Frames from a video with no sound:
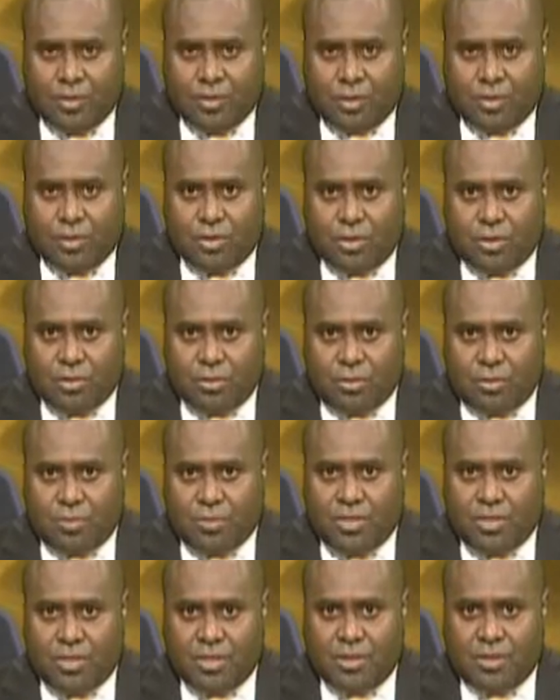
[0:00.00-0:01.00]
the Sol News long
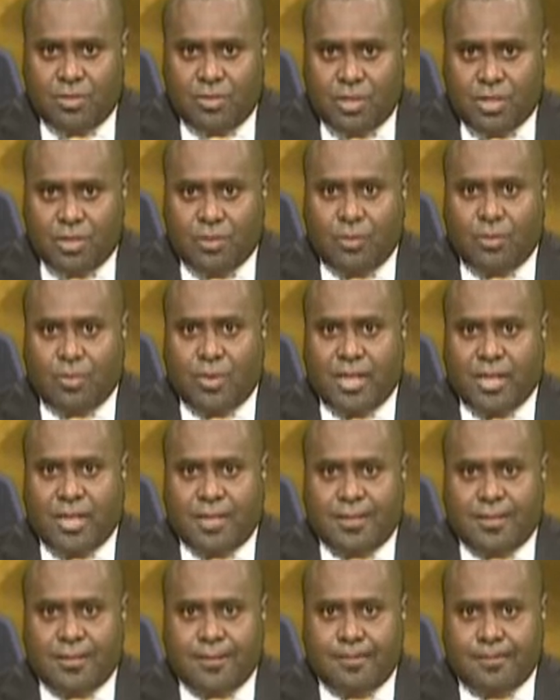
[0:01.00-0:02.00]
Tok Pisin, you got good pla
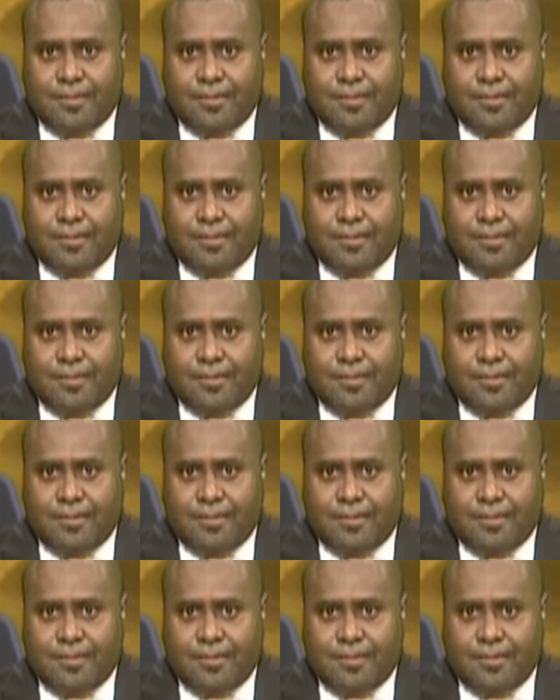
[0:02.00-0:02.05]
night.